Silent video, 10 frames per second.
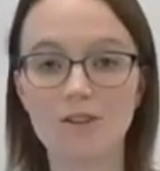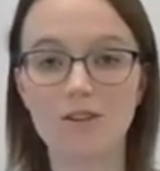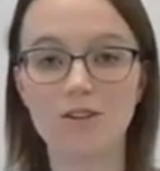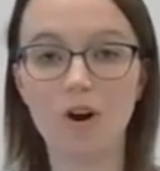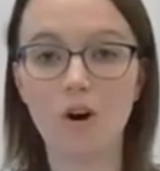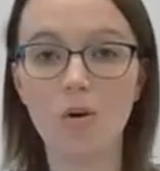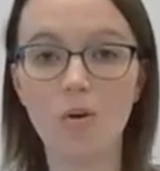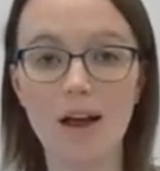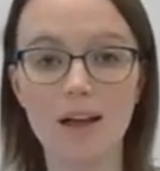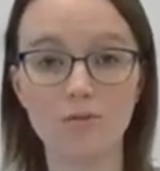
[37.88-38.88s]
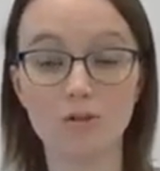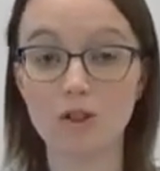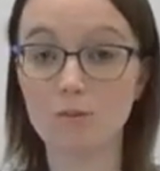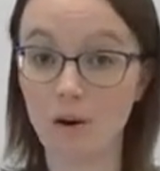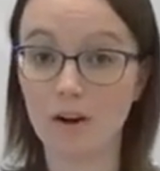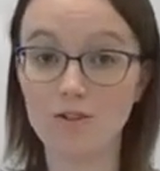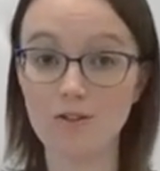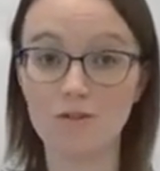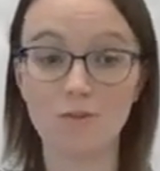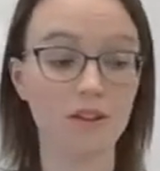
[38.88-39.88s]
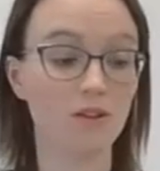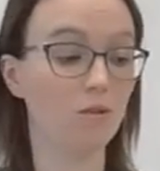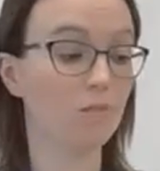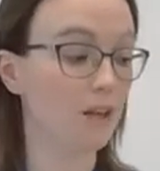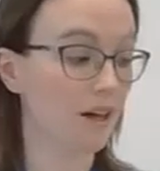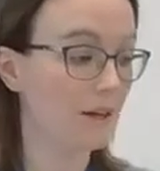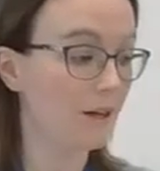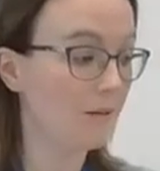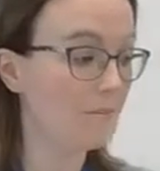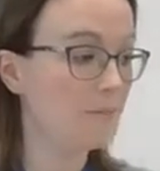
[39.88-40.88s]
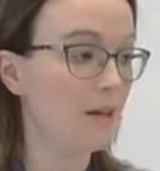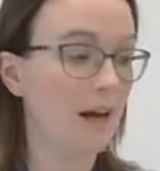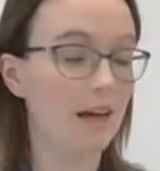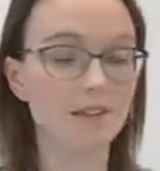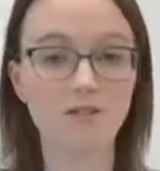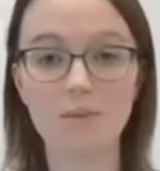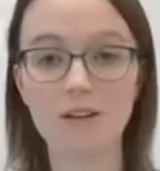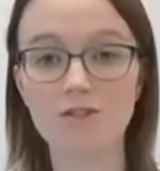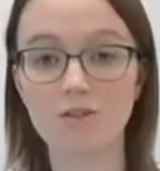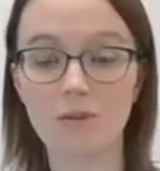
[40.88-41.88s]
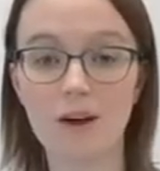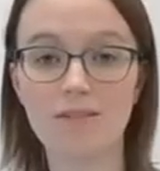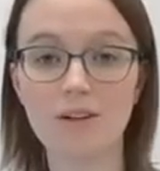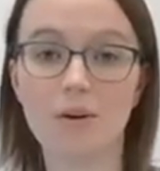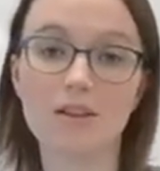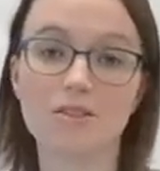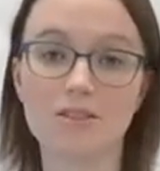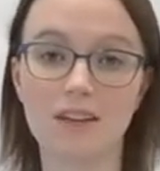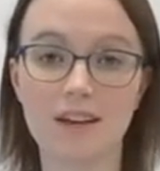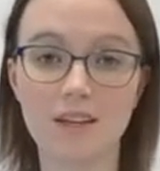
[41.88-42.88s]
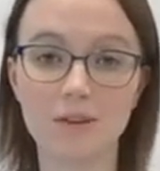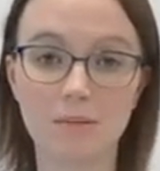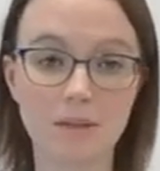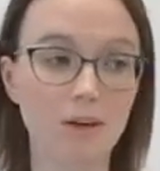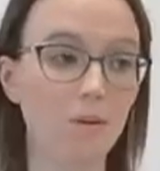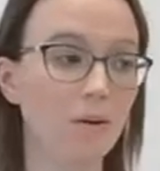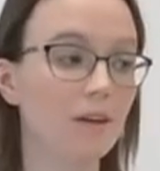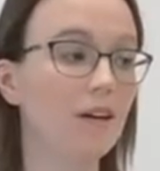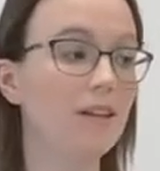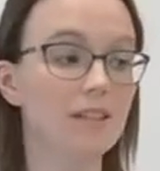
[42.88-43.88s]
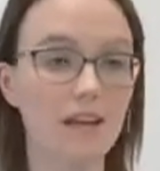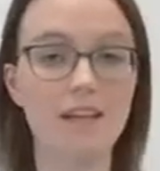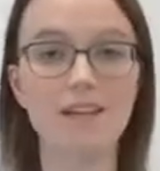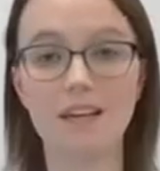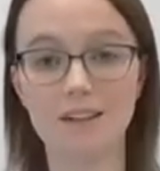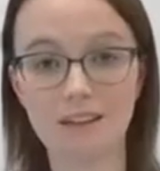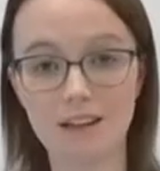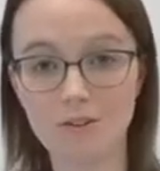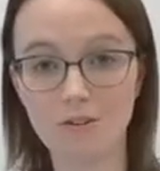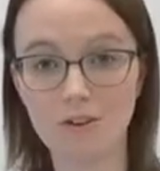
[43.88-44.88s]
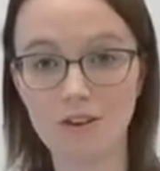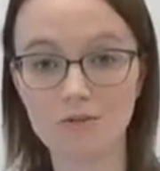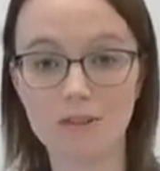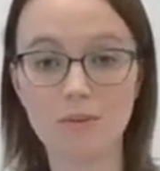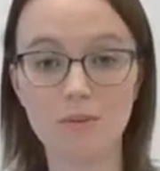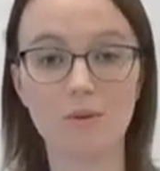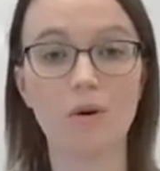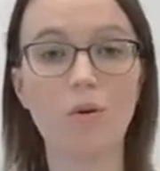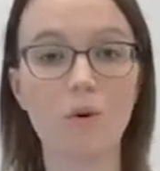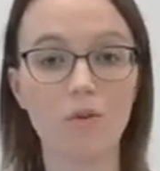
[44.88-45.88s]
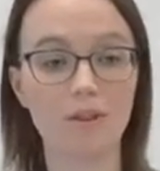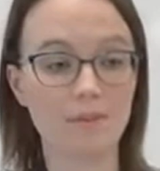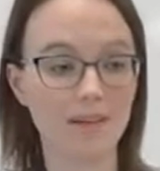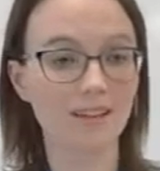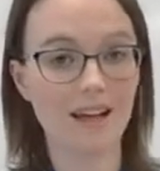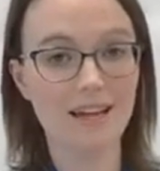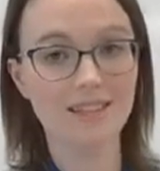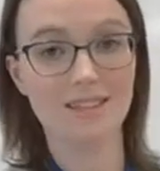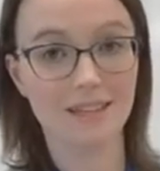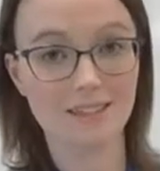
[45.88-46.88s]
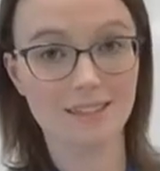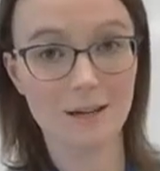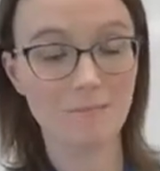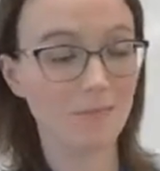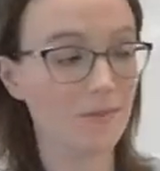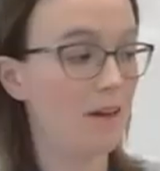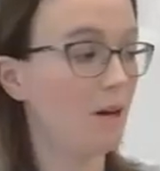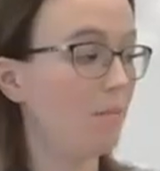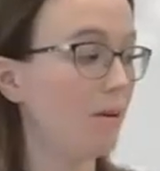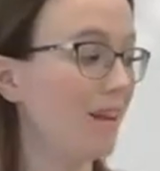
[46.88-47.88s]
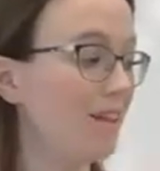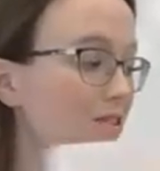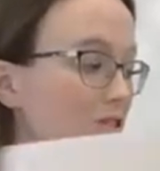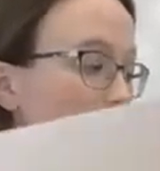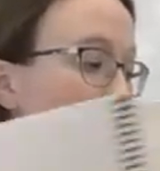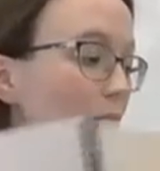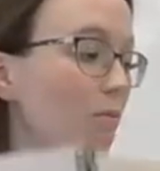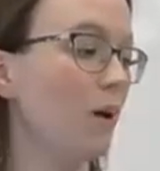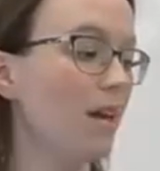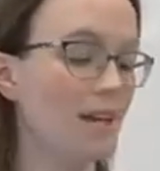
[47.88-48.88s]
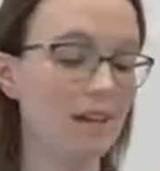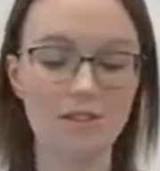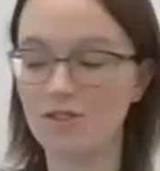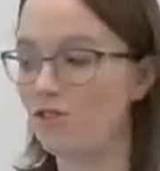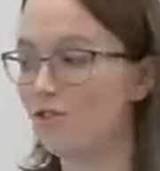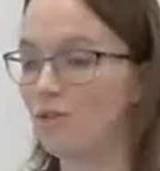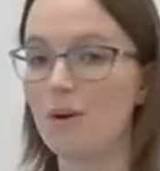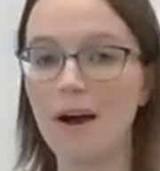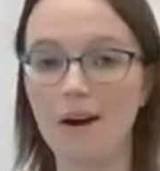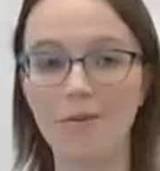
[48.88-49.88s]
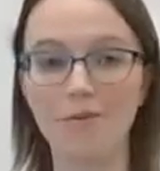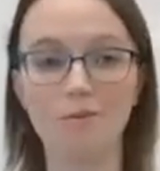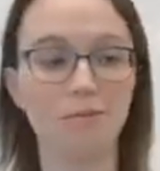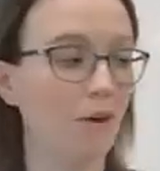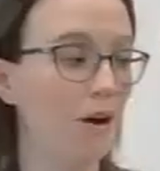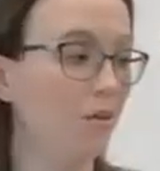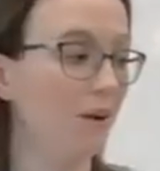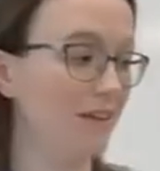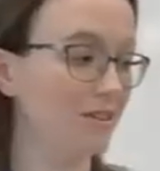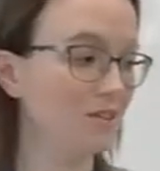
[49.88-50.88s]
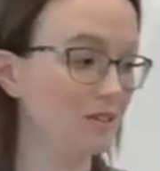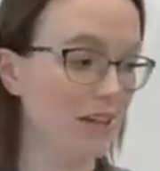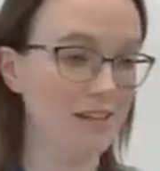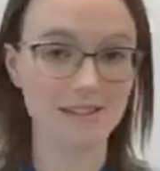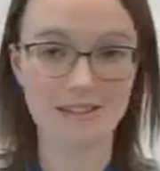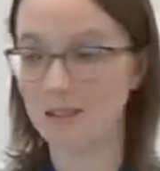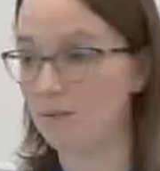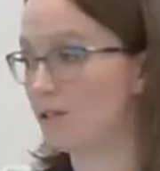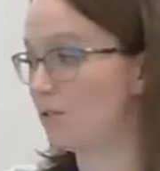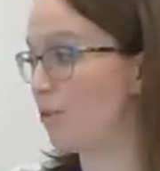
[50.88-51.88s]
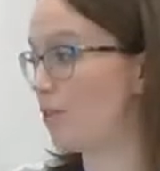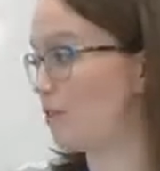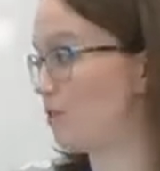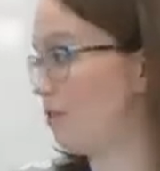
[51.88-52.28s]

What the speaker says: to know and respond to with your playing. And so make sure if you have any questions on that, you let me know. But 10 and 11 for this week, we will go over them in class next time. But let's jump right into our vibrato exercises. Let me just put this